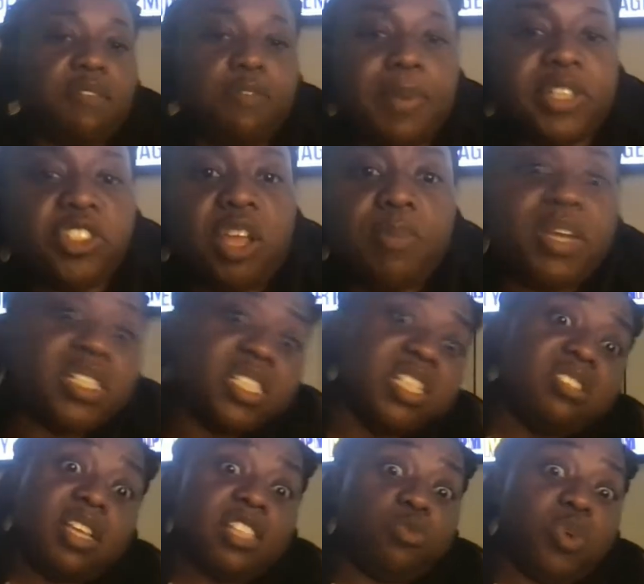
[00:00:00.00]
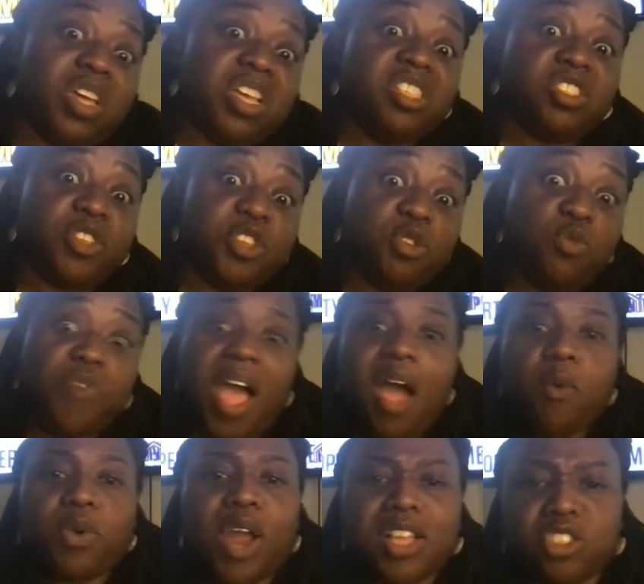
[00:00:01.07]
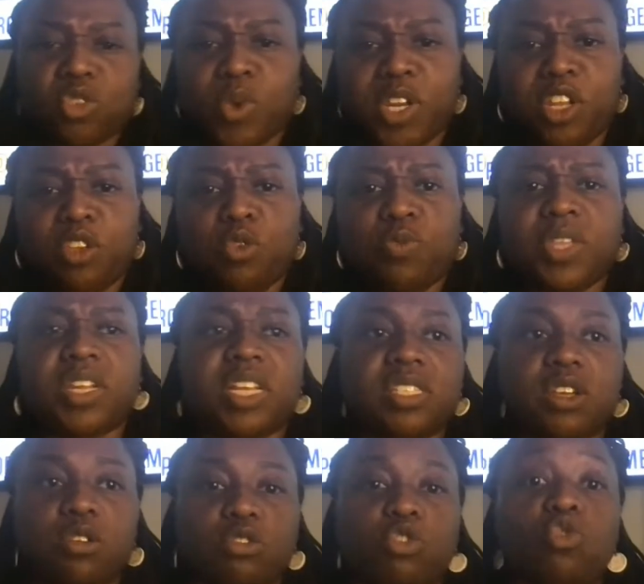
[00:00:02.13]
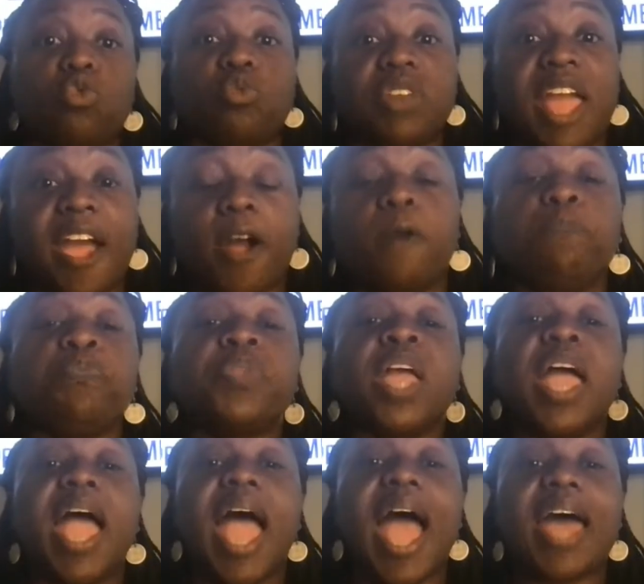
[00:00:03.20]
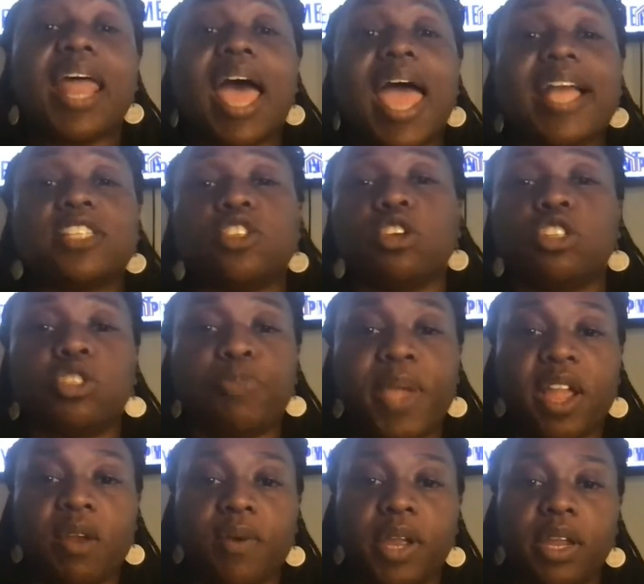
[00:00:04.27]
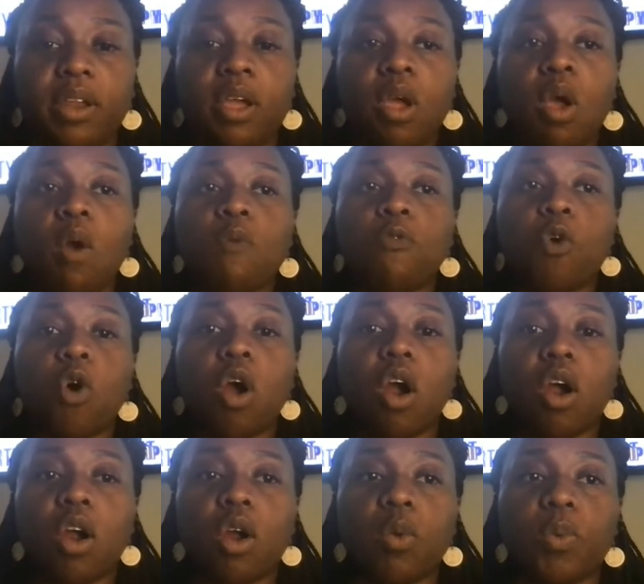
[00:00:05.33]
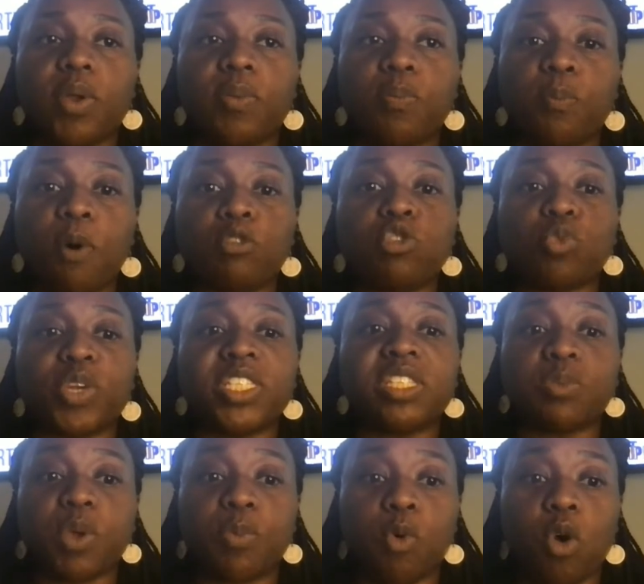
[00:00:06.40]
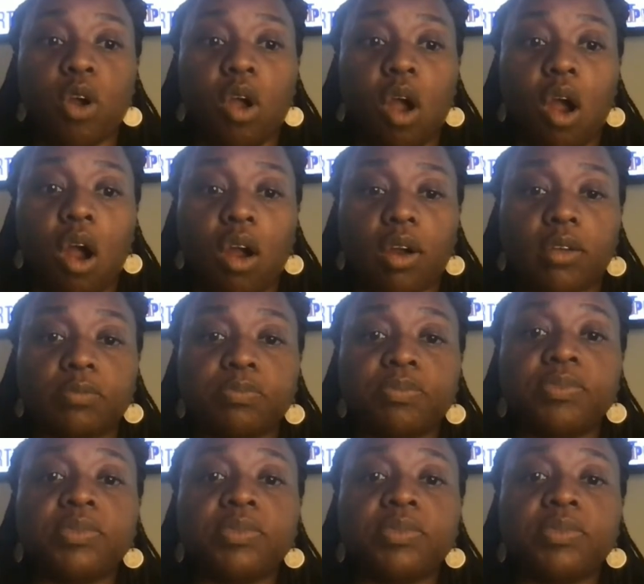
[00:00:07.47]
the information because guess what? It's a youth. How would I screen a youth that doesn't go to school? Now, had I asked her parent for her most recent report card,